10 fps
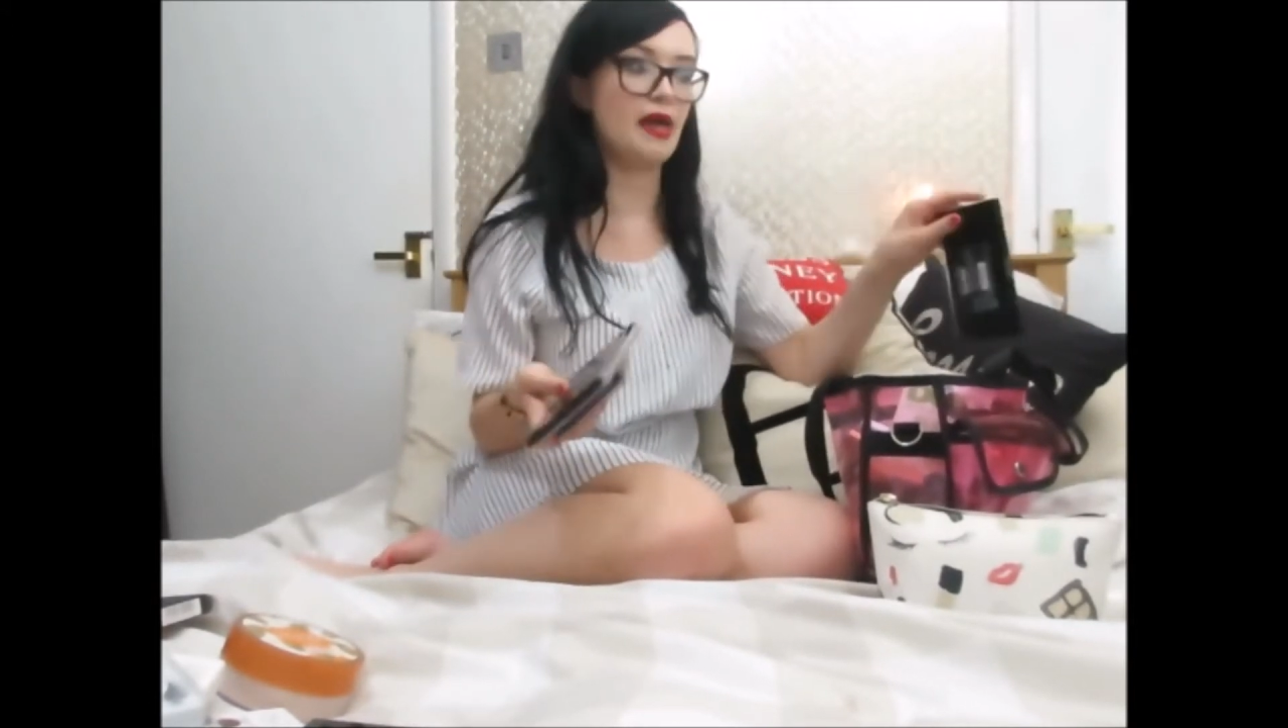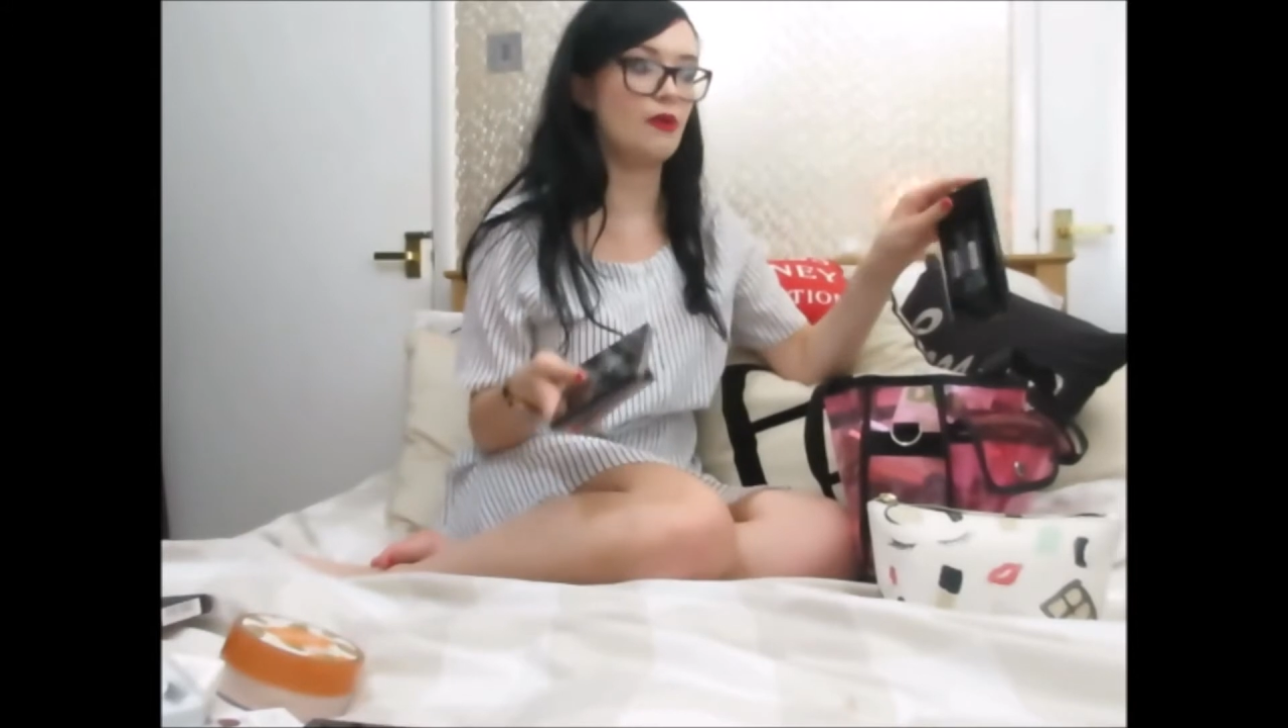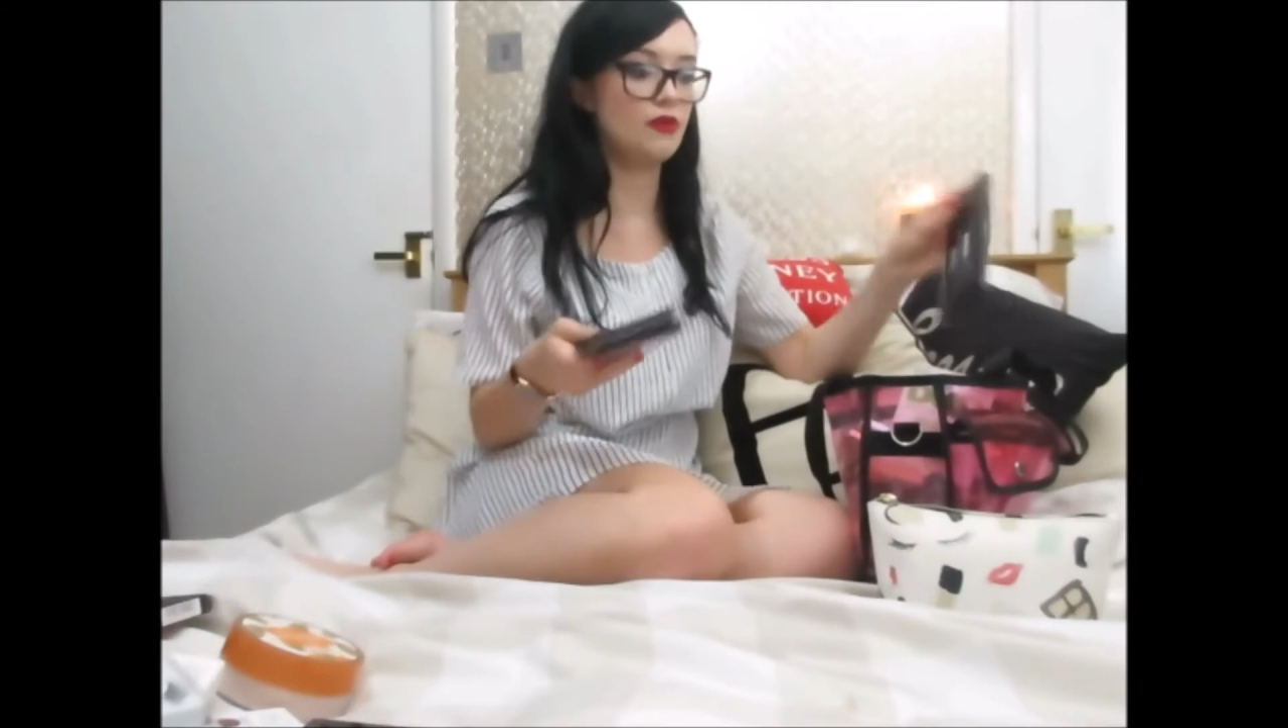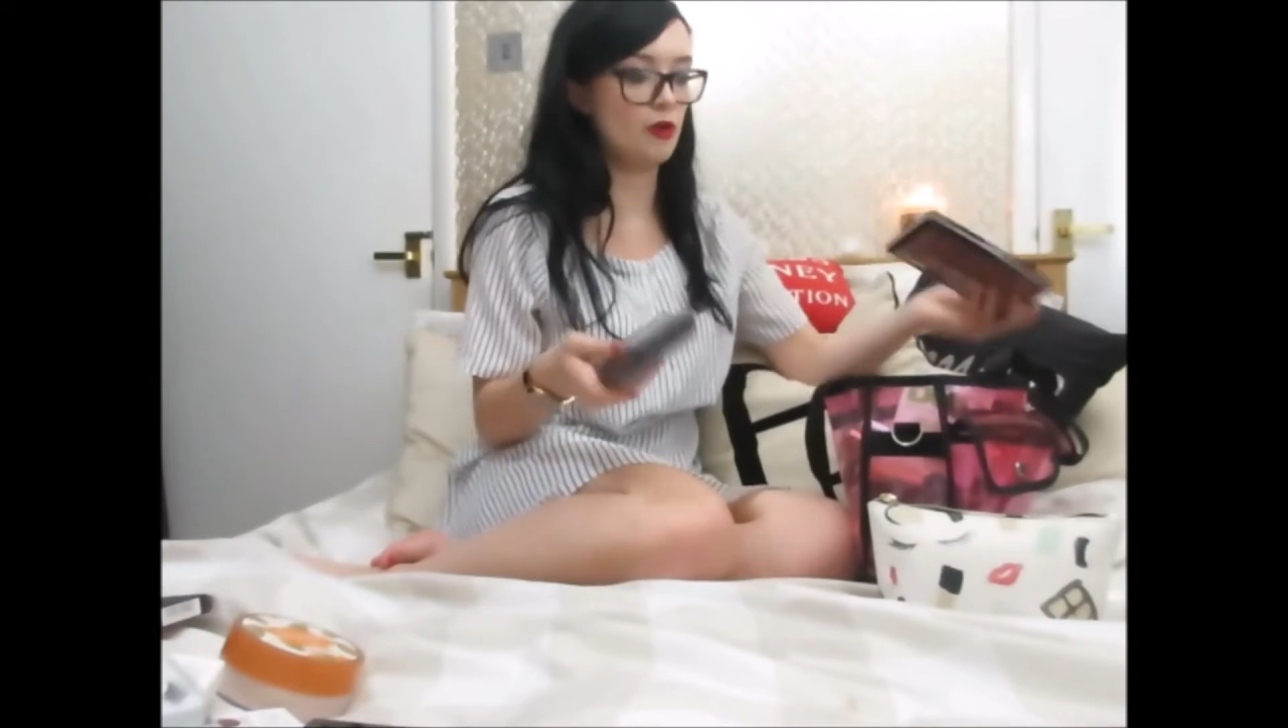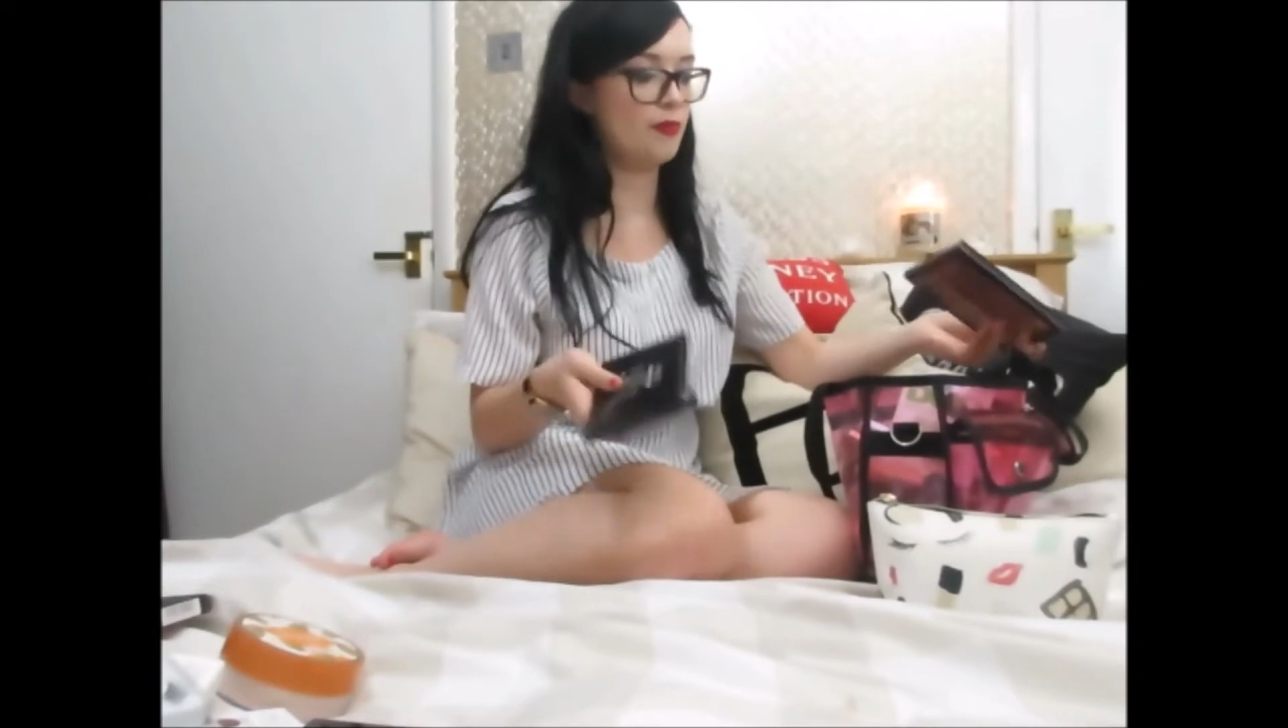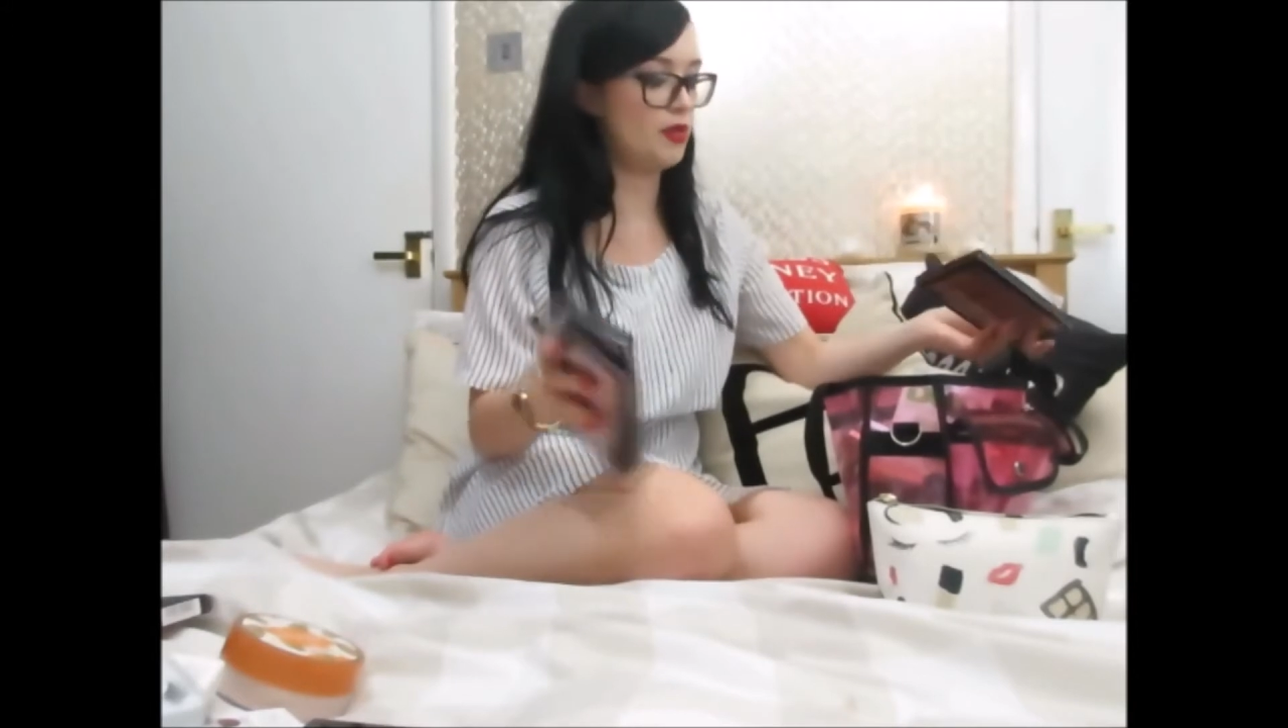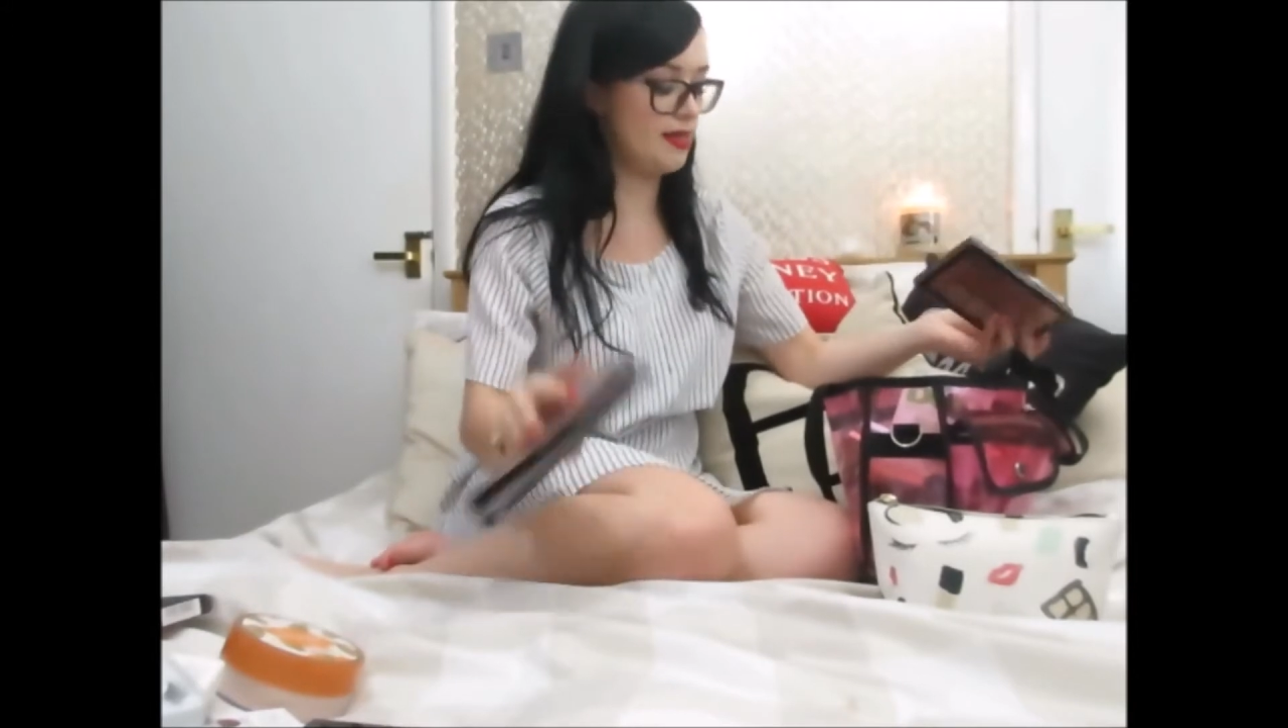out and I'll put